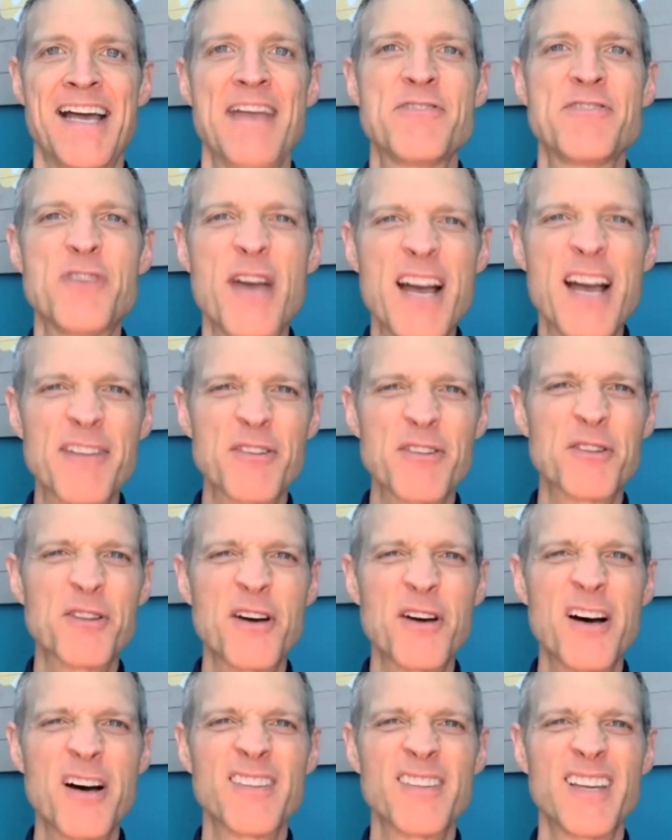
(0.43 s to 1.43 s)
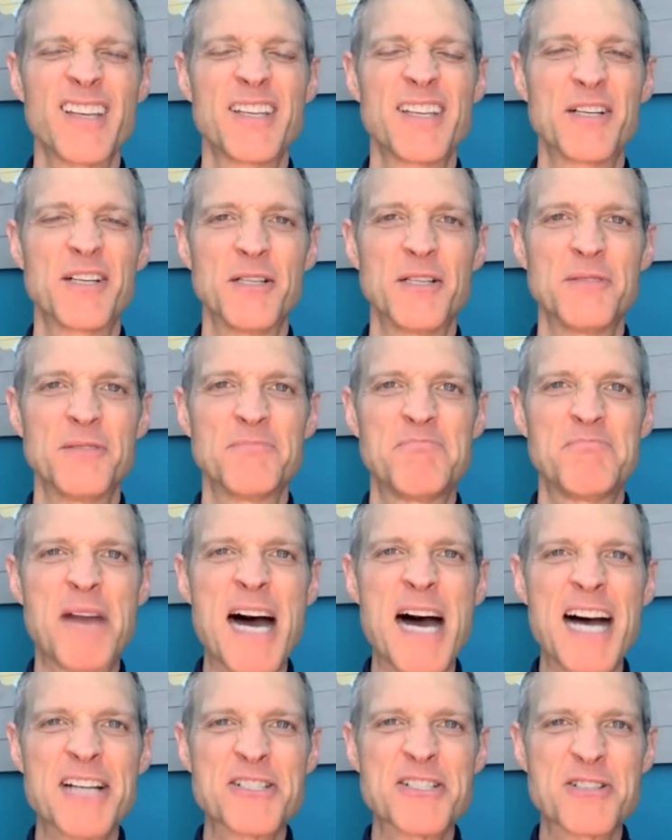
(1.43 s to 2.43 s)
Have you ever thought that your
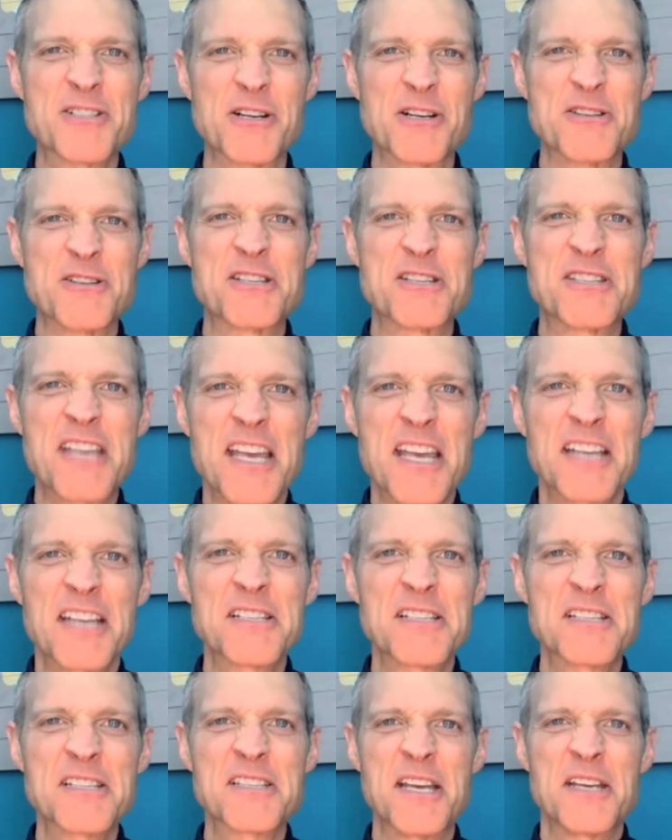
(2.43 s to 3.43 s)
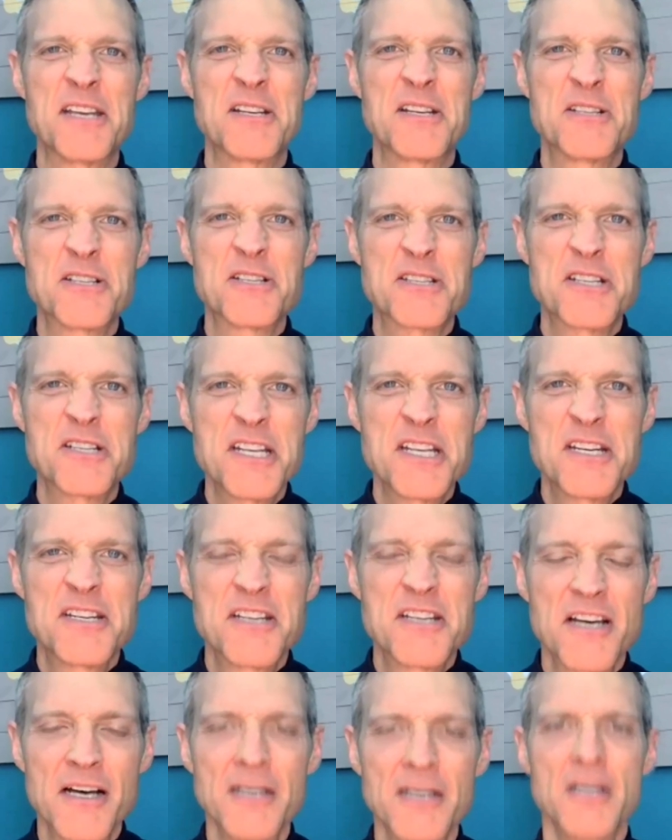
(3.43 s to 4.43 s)
posture stinks, that you just need
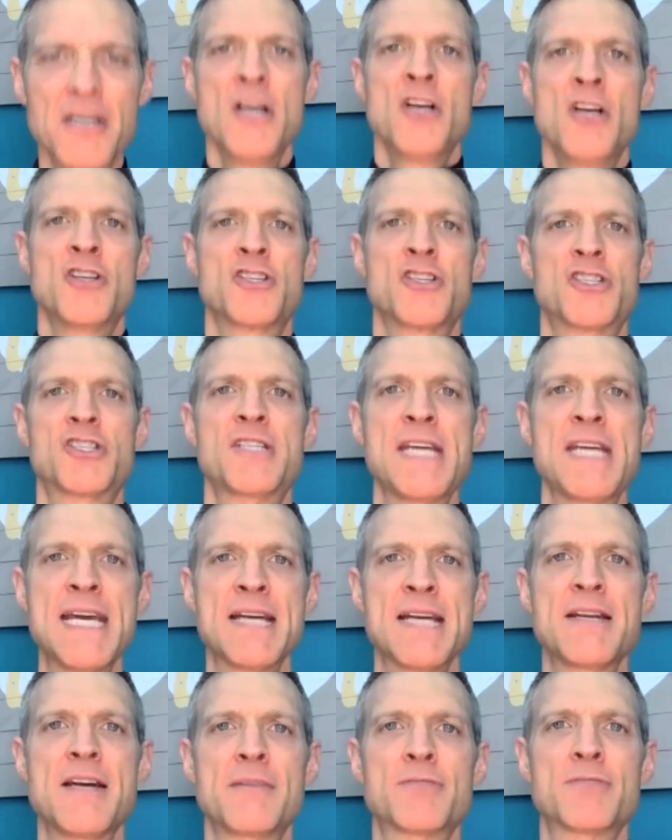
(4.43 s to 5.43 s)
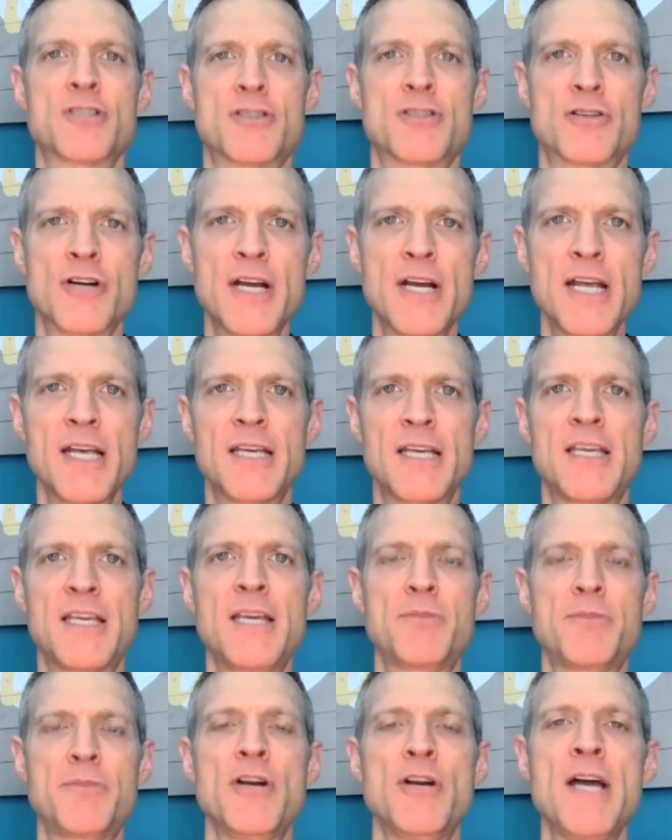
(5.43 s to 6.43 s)
to stand up straight,
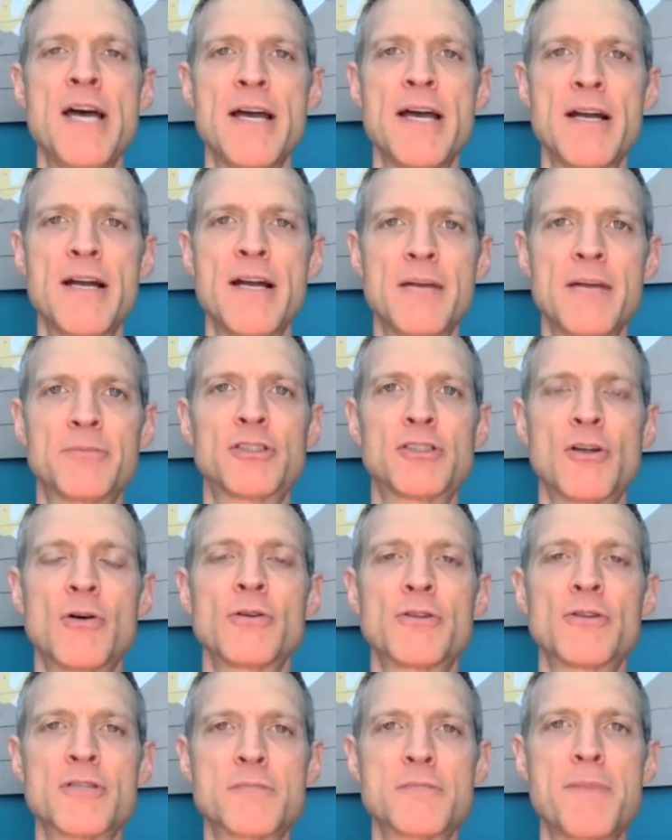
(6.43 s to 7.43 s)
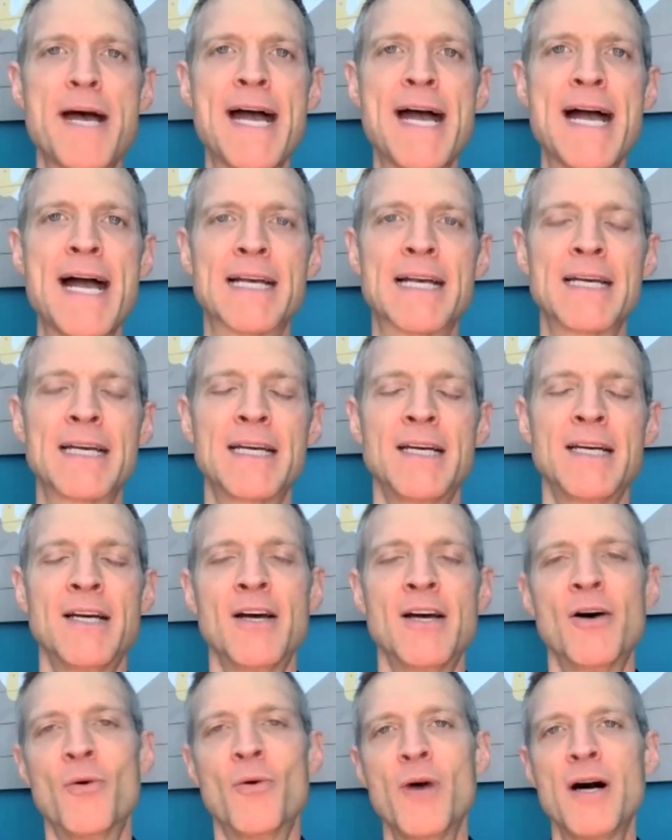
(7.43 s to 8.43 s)
keep your head up, shoulders back?
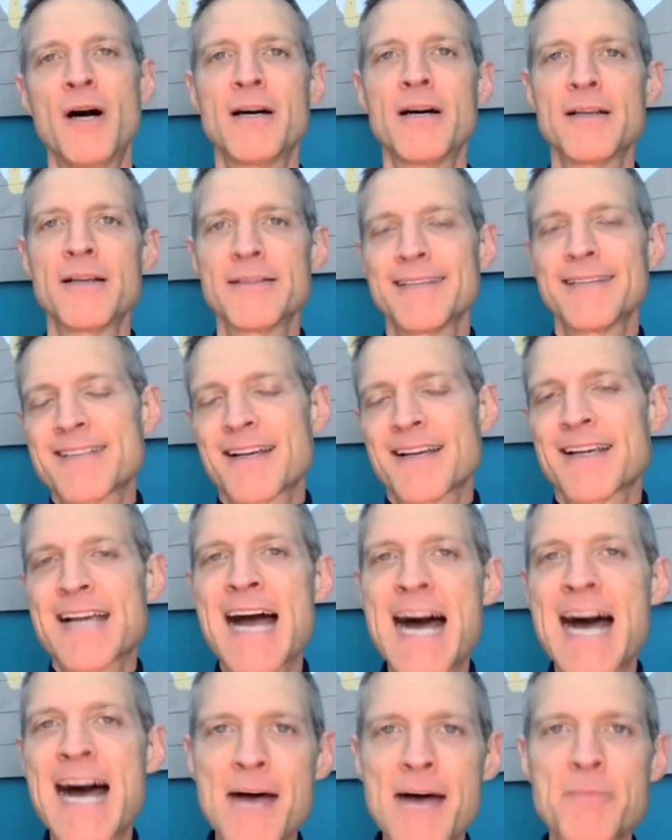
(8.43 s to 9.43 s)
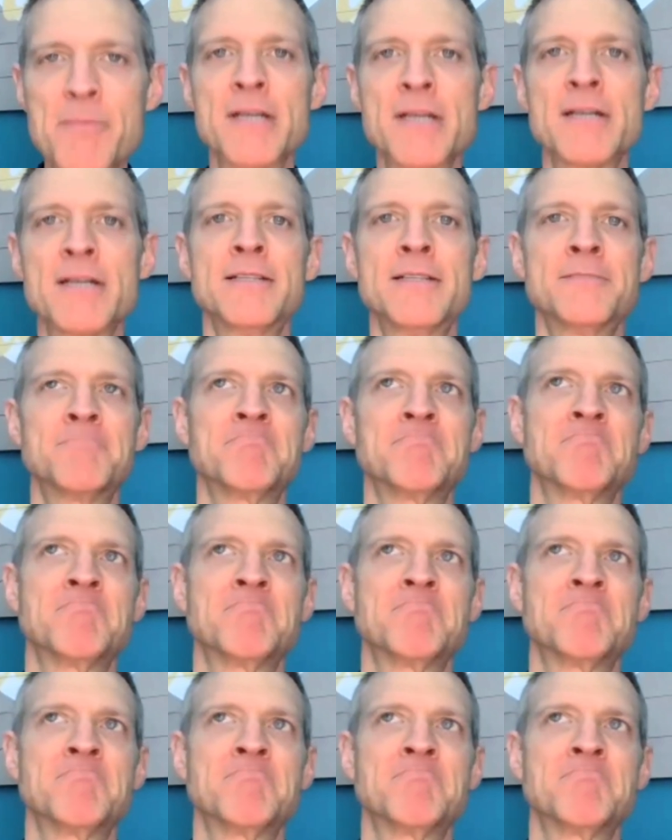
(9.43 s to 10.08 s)
Well, that's a common